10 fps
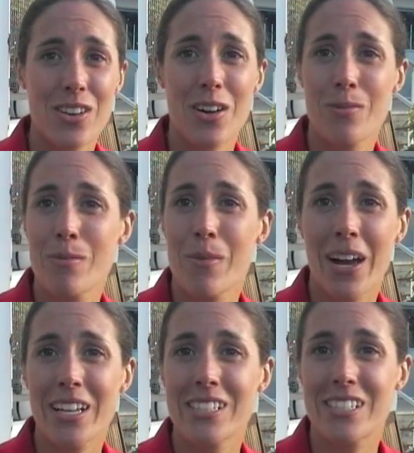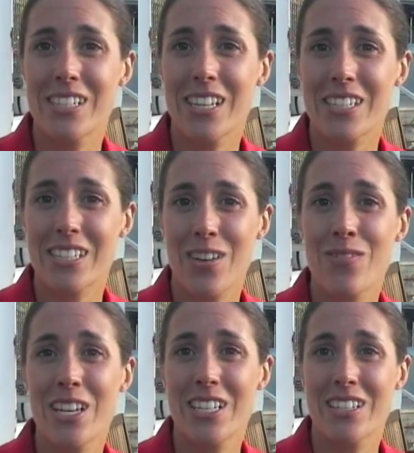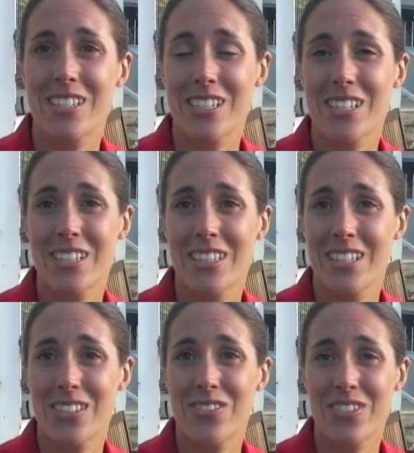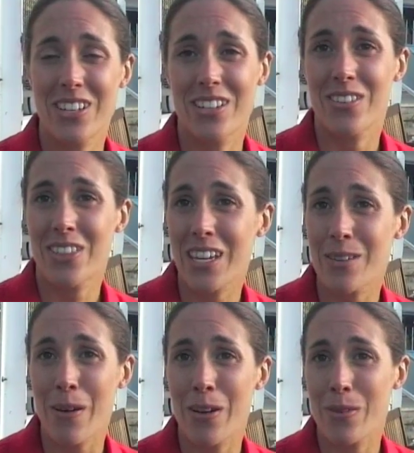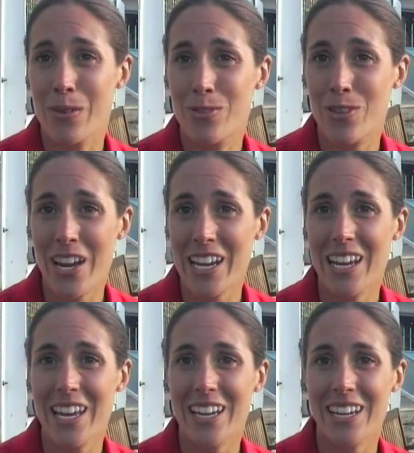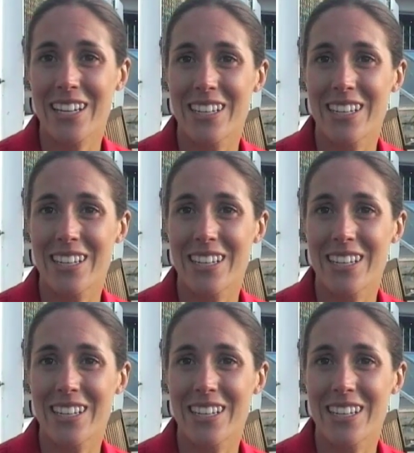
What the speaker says: on my mind, and it's coming into the think about it when I'm training, and